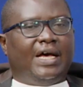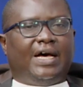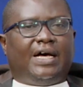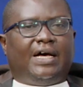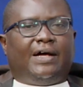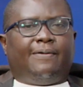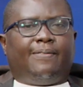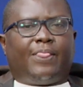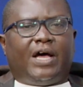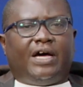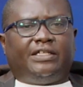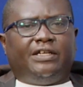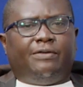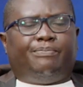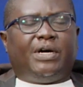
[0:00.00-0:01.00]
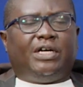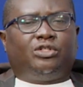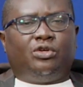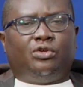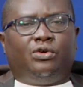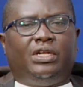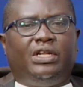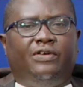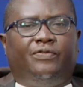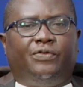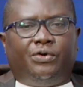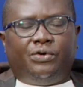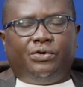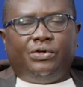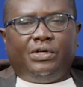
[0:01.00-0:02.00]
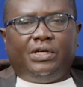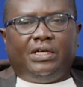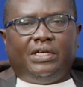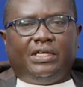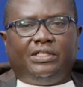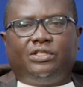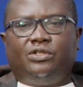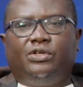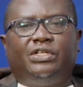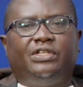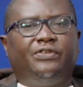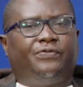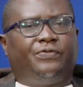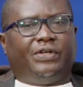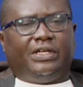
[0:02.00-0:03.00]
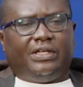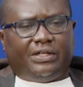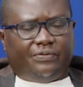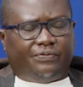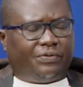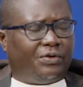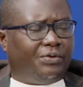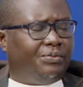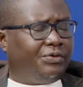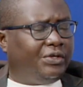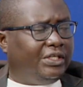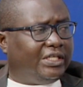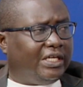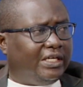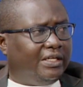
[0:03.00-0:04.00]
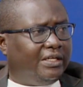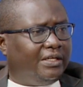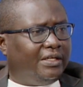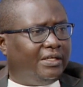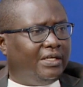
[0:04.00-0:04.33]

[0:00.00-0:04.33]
At a personal level, it's not different from Richard.